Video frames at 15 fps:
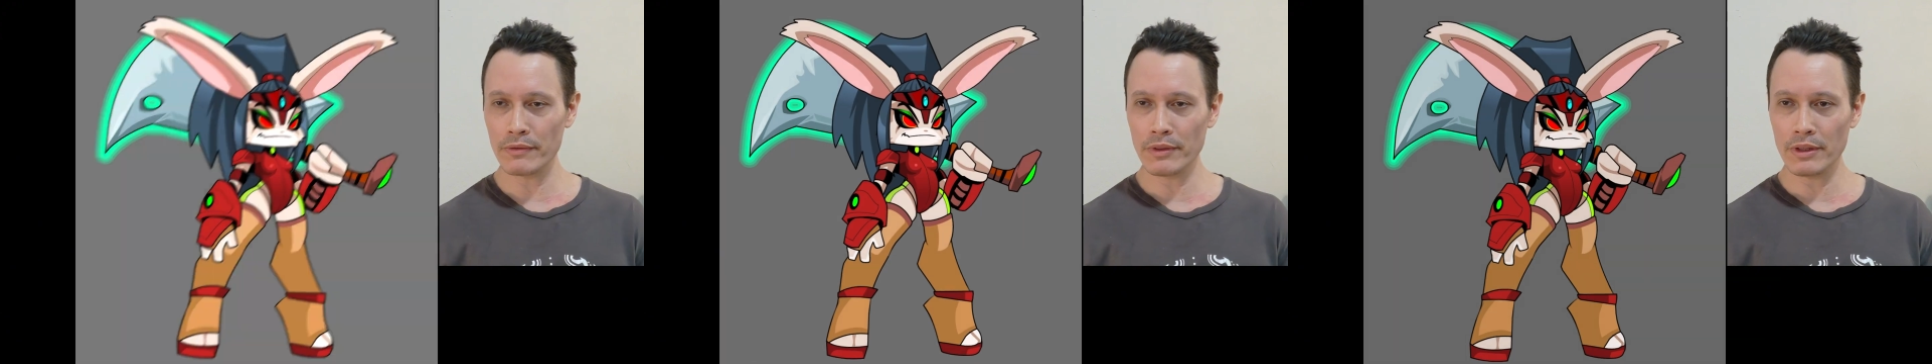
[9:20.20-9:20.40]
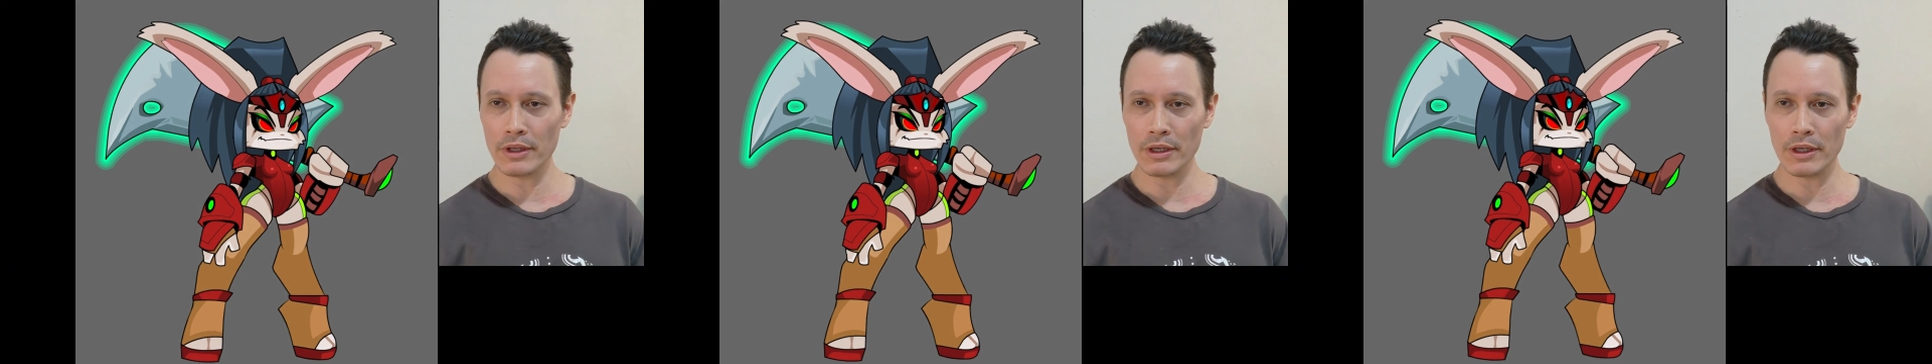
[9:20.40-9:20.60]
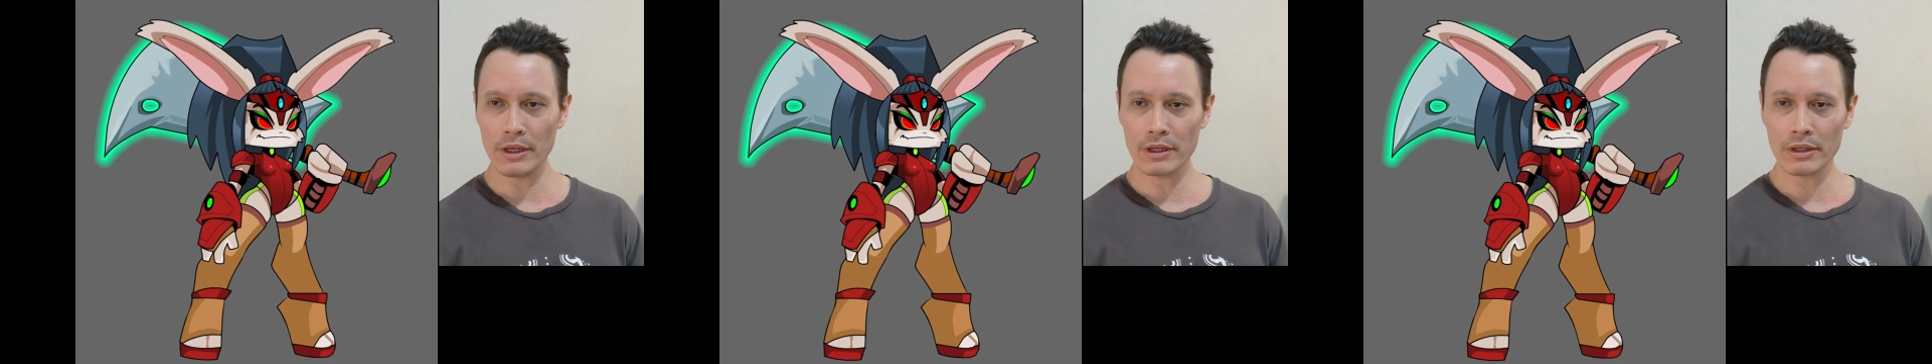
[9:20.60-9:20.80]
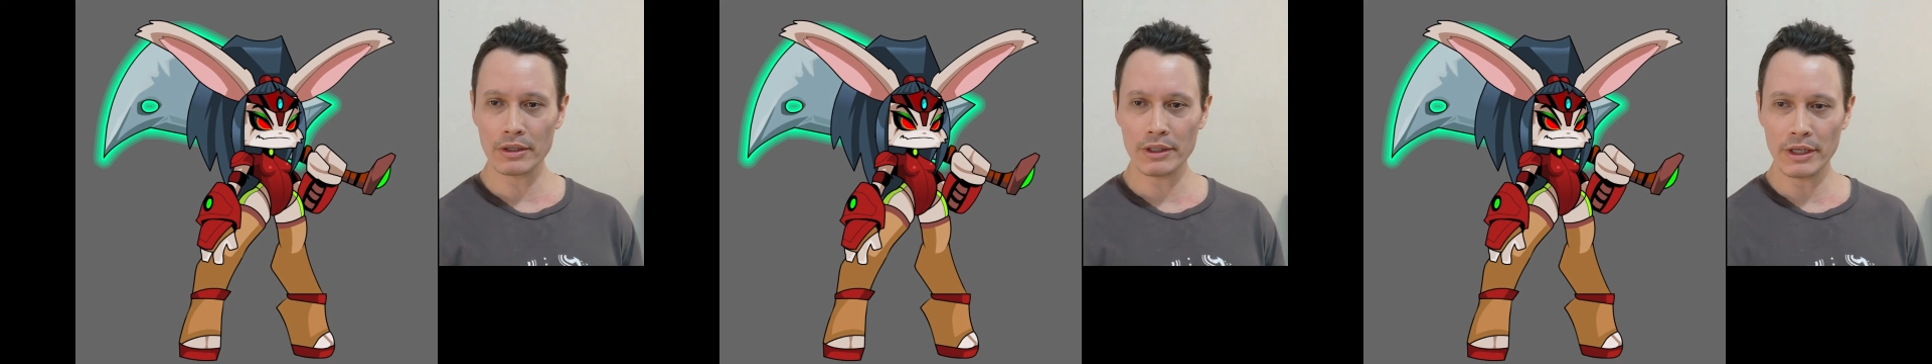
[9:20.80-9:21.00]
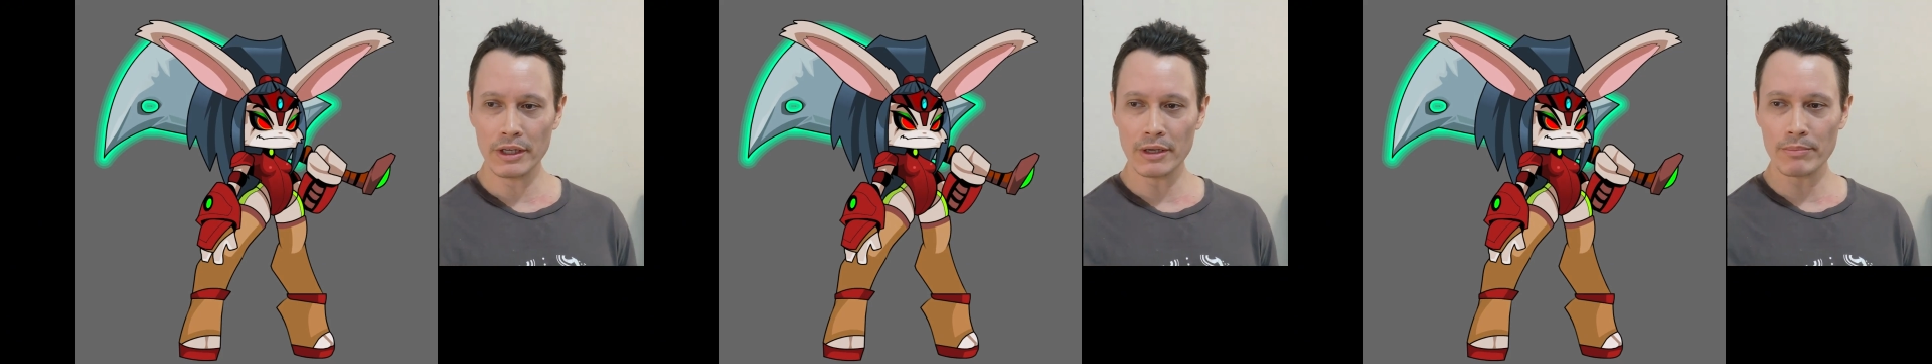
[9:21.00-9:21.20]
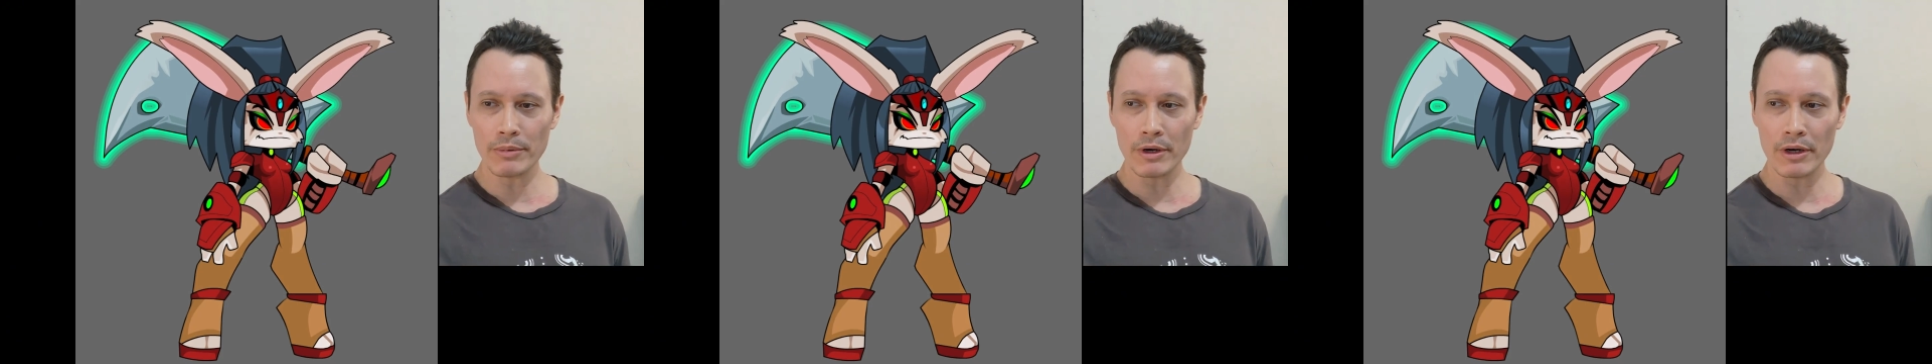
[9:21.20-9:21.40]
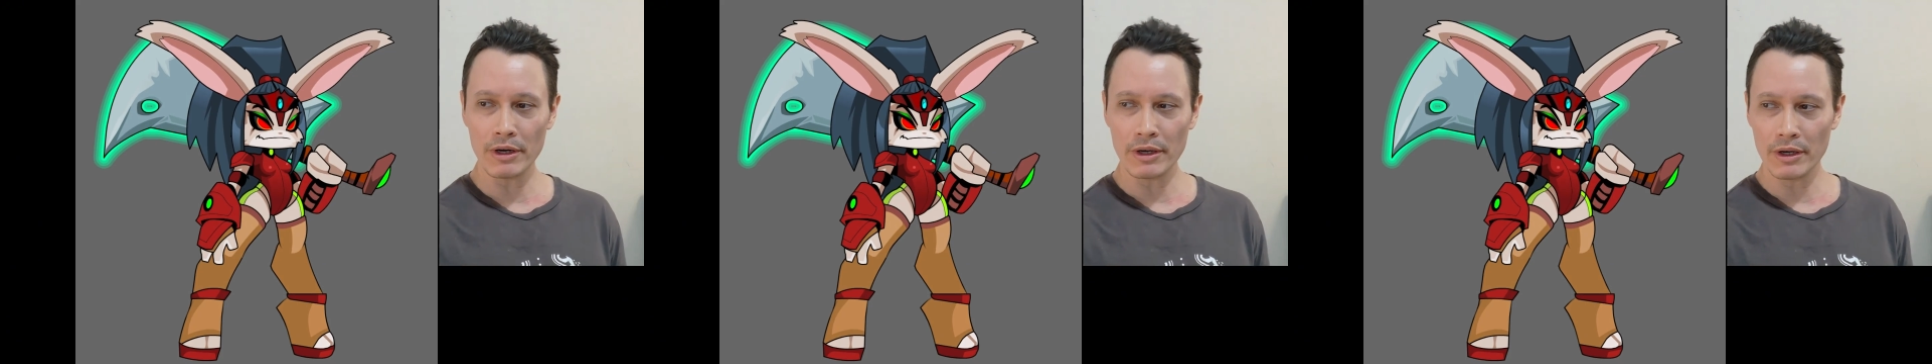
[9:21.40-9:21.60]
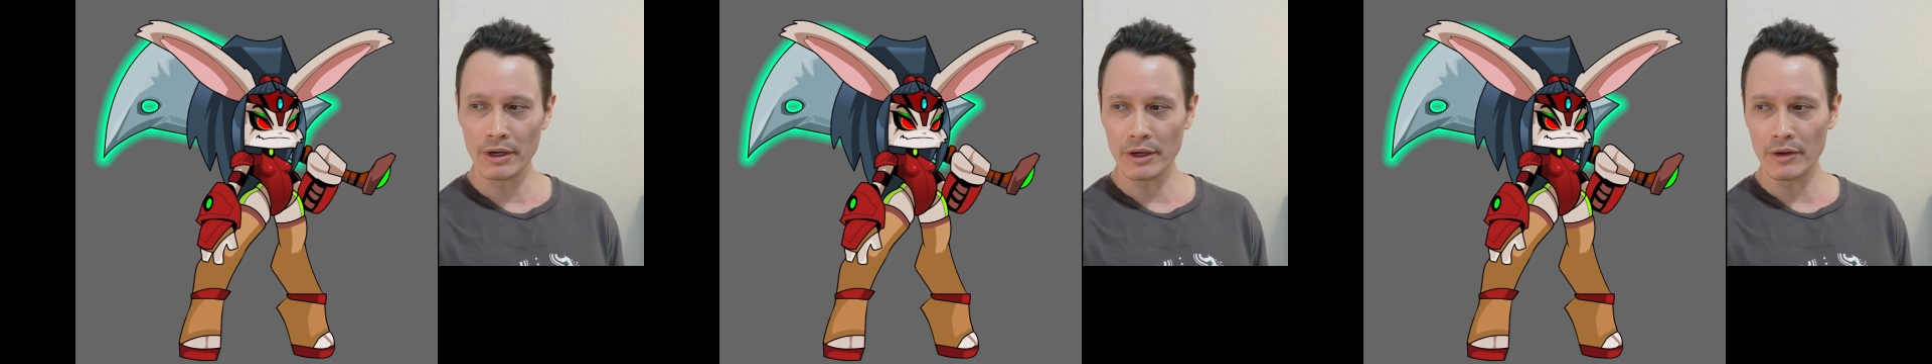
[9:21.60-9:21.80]
the cleanup art
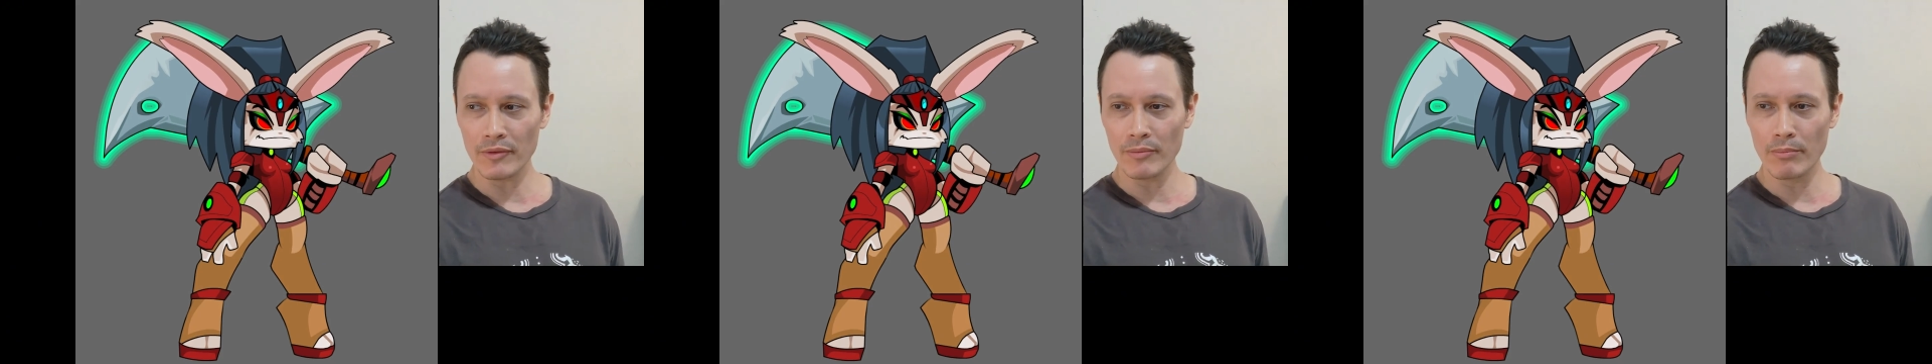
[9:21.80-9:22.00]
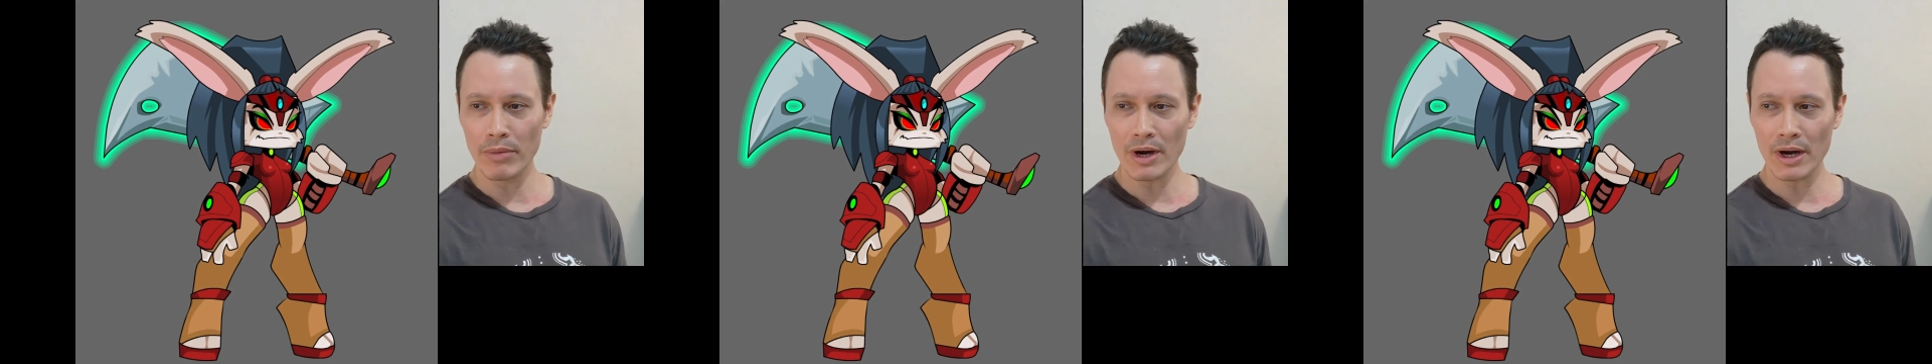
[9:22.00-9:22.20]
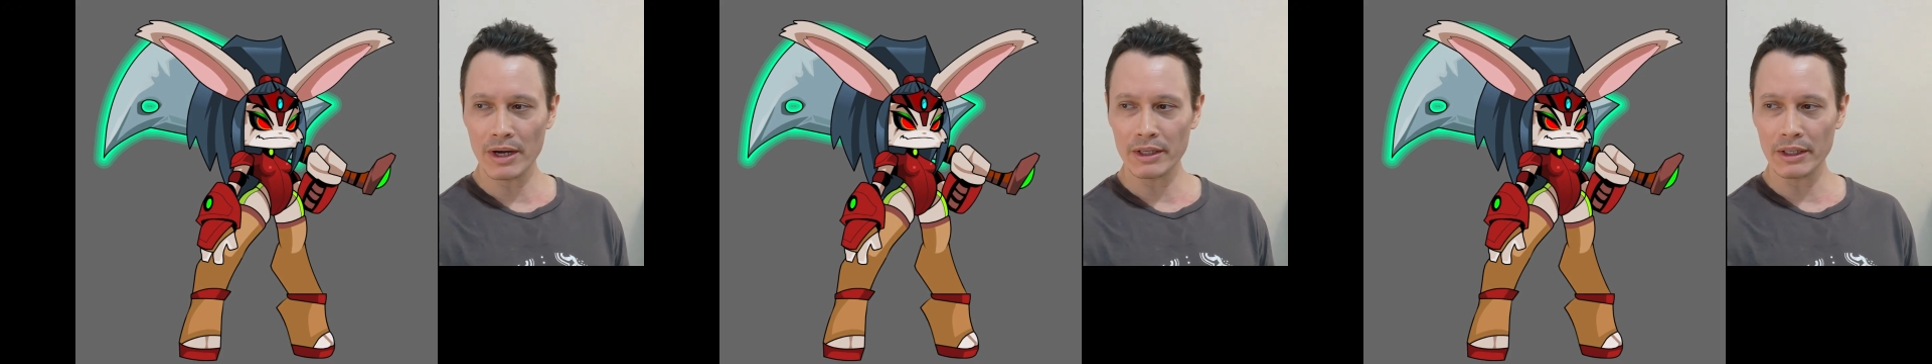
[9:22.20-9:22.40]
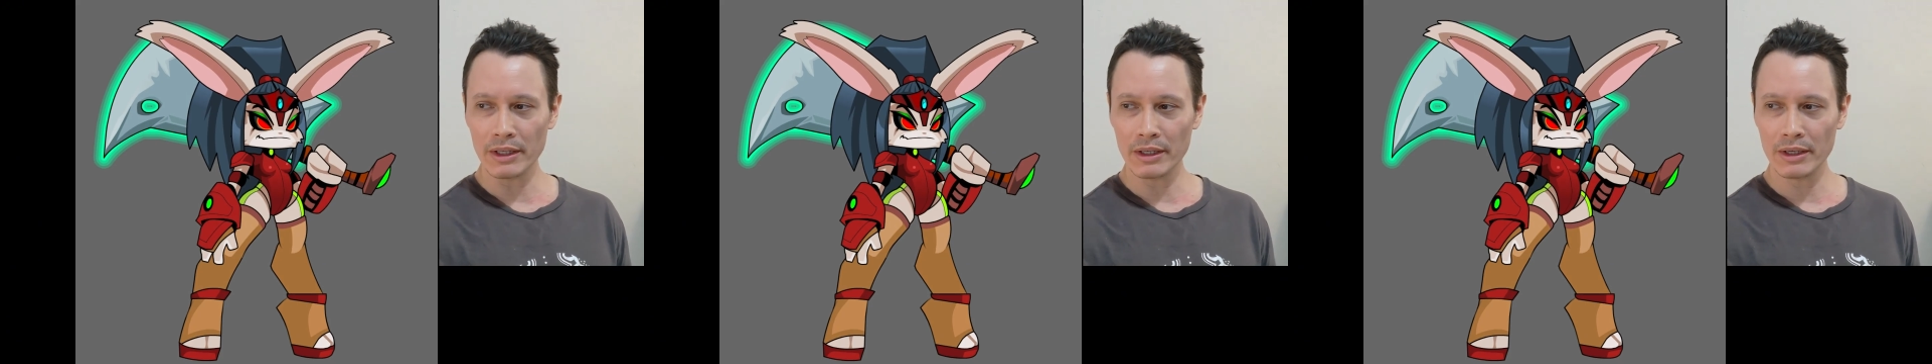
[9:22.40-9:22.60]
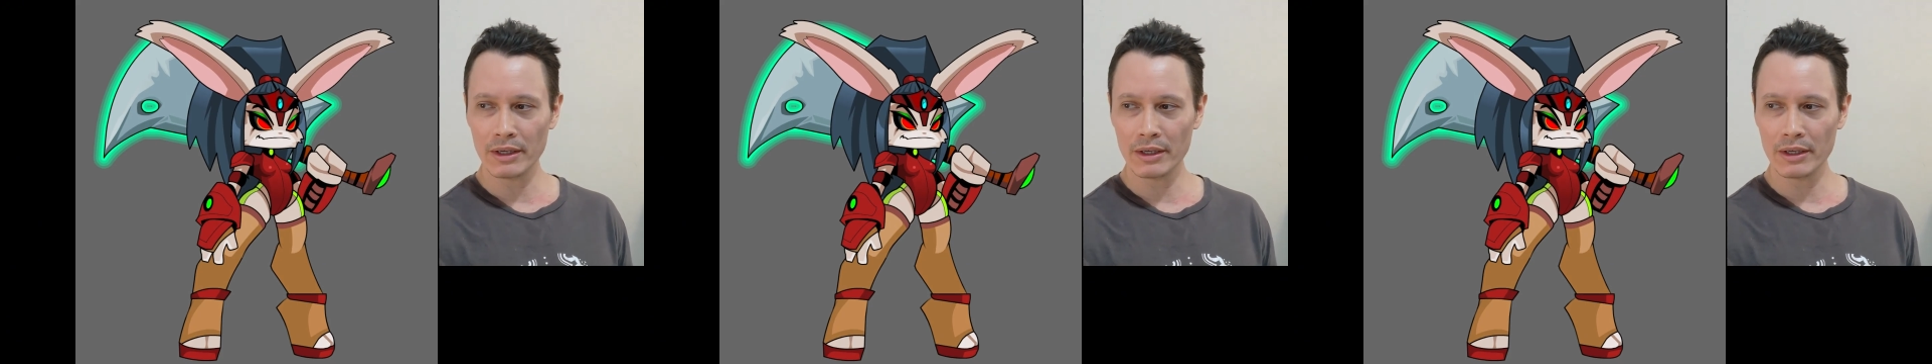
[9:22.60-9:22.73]
of Bonnie,